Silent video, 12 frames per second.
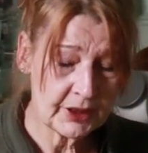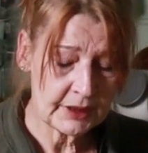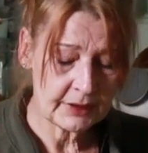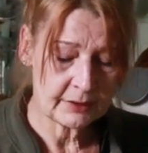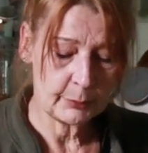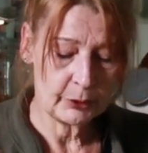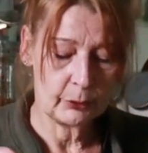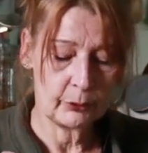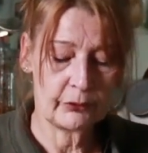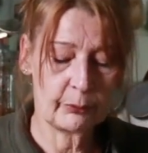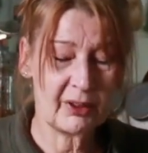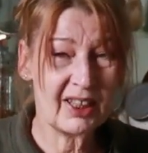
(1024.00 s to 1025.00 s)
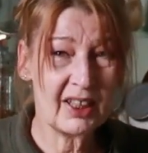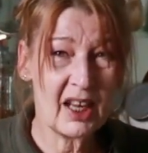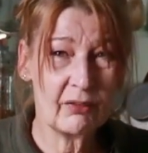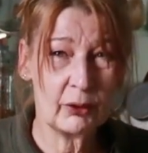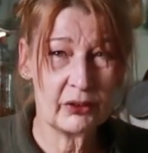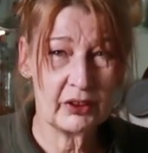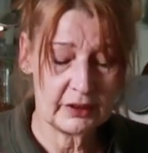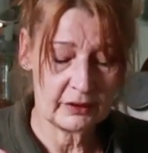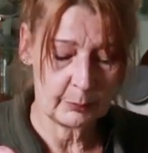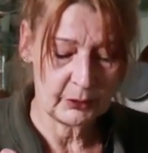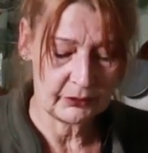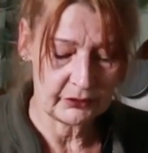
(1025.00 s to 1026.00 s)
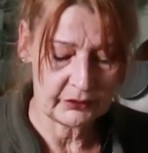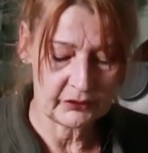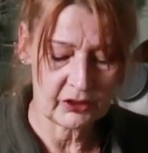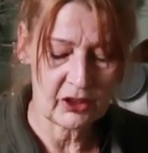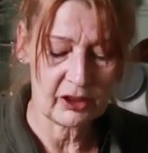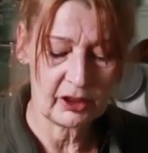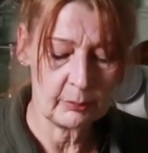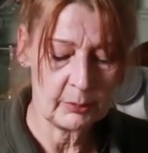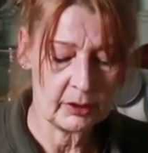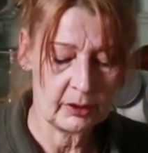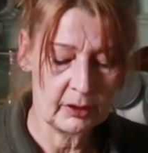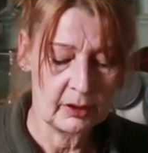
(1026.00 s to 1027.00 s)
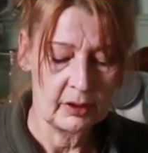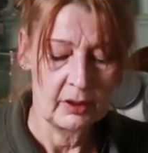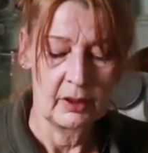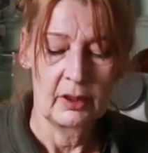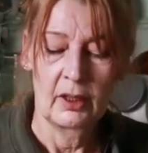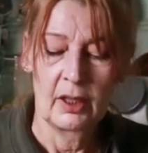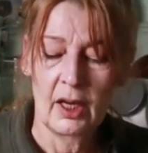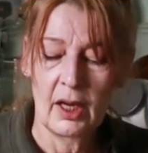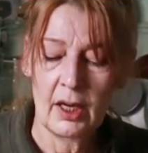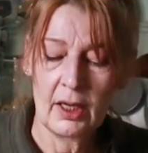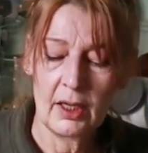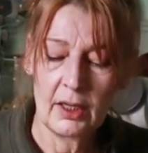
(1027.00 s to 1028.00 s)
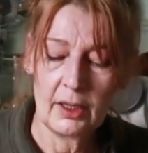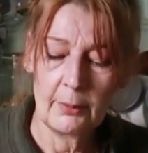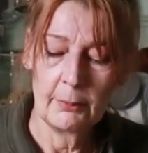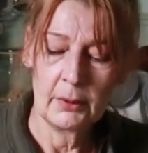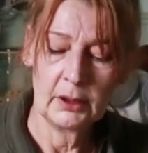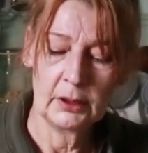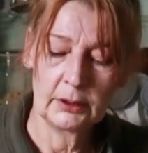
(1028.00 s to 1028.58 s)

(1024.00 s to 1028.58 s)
teaspoons, level teaspoons this time. About